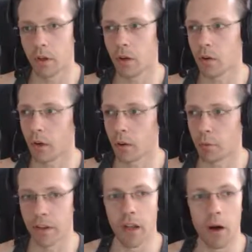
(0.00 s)
Okay,
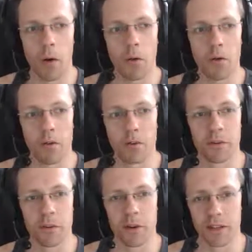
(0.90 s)
but now
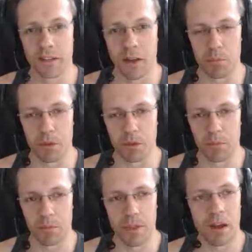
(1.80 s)
to an example.
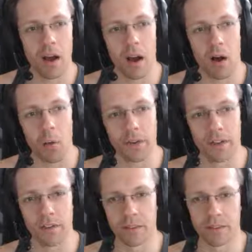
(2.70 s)
How
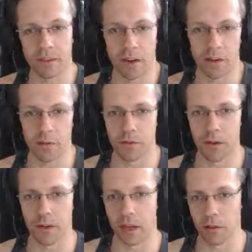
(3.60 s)
does this kind of
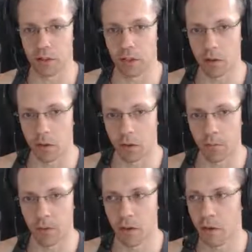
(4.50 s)
training actually look?
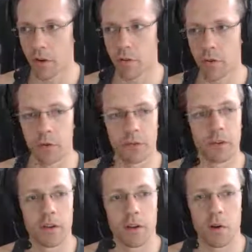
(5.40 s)
First,
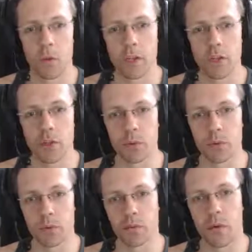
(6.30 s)
we
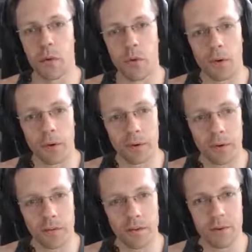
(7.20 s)
choose 4
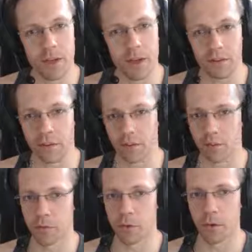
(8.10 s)
variations
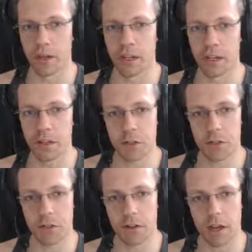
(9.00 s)
for each,
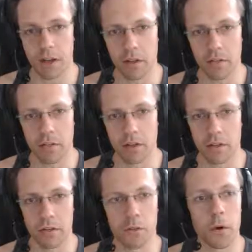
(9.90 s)
the deadlift,
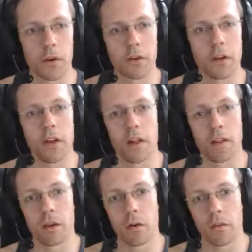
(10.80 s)
the squat,
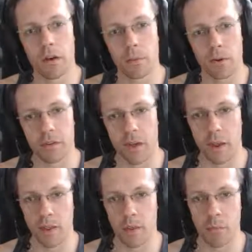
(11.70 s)
the overhead press
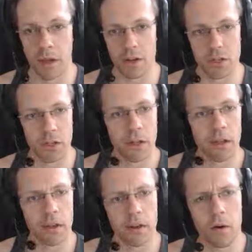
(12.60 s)
and the bench,
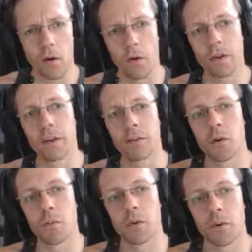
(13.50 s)
according
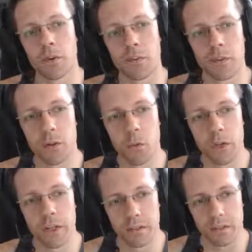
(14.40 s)
to personal
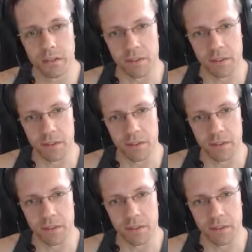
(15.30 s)
weaknesses.